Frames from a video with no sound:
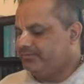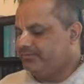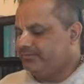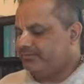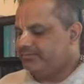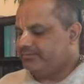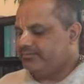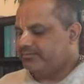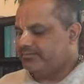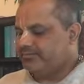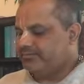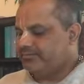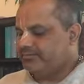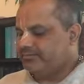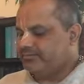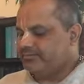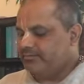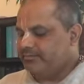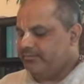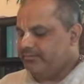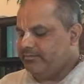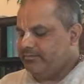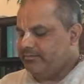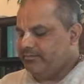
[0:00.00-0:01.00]

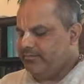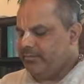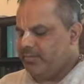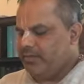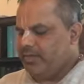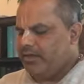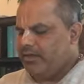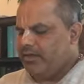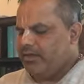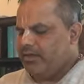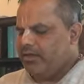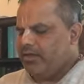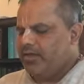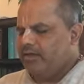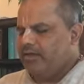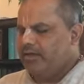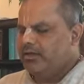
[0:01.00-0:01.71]
Nothing is said.